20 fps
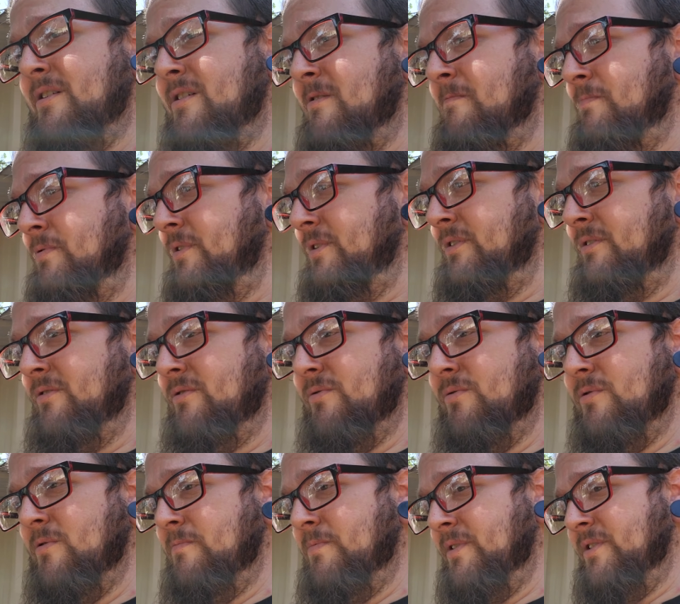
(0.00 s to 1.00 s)
on putting
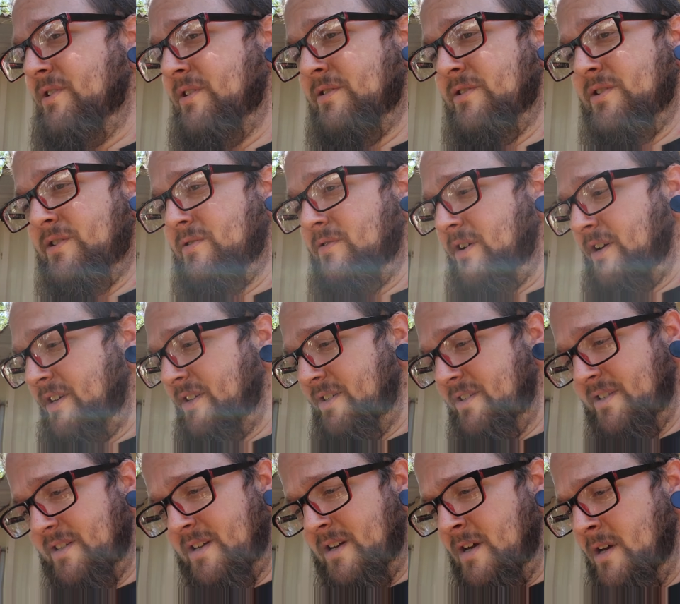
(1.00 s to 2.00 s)
through a bunch of
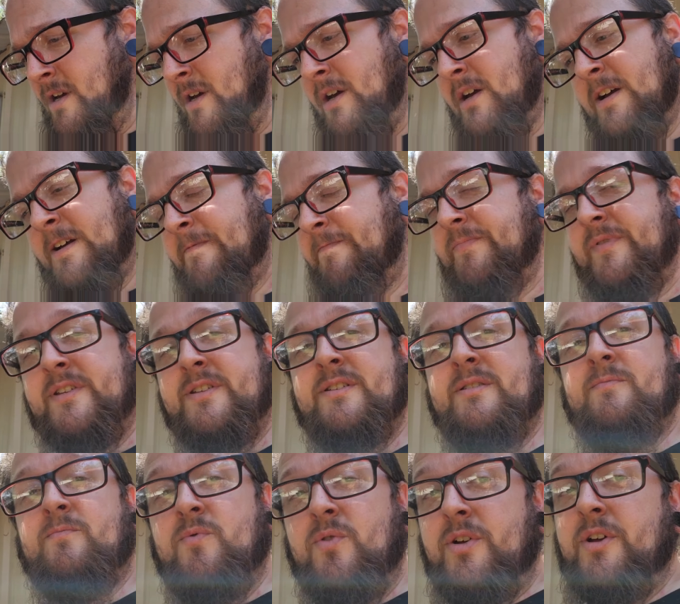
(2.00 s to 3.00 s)
stress, it's
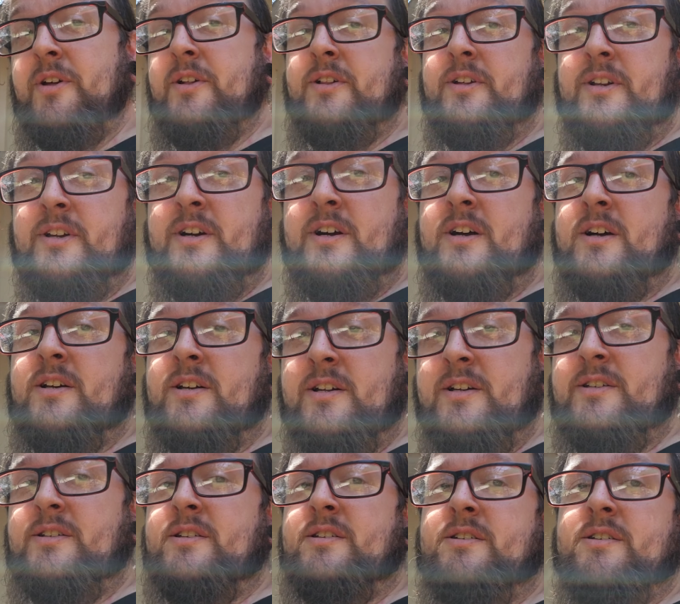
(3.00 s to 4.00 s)
really not
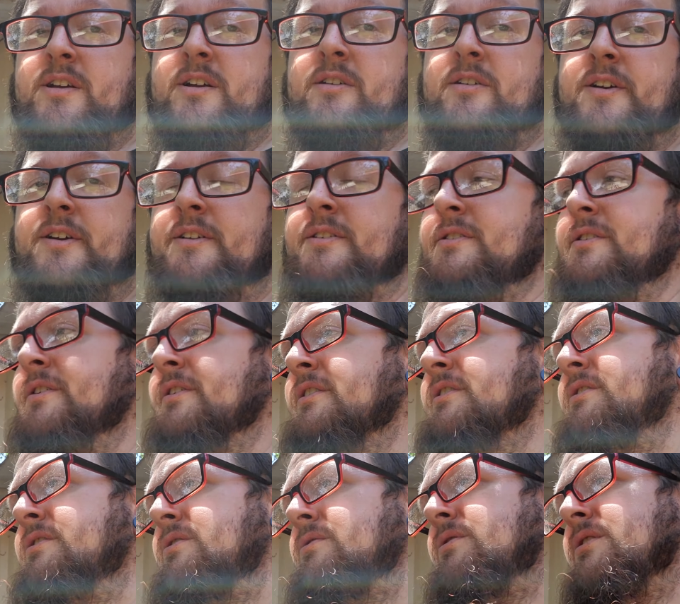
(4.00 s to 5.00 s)
necessary. As long as you